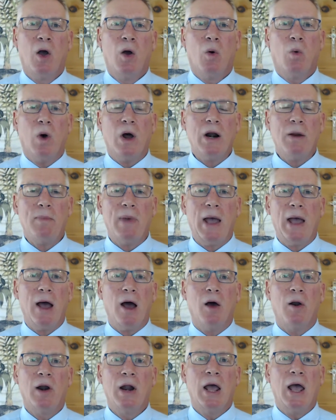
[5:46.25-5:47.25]
What
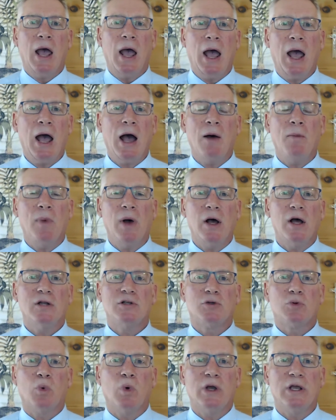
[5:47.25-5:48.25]
about how
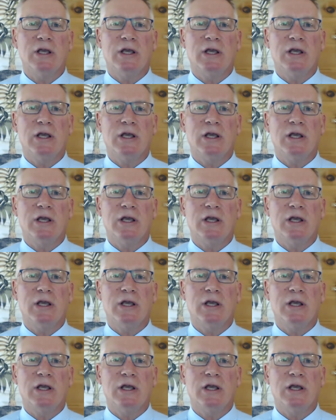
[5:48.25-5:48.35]
much we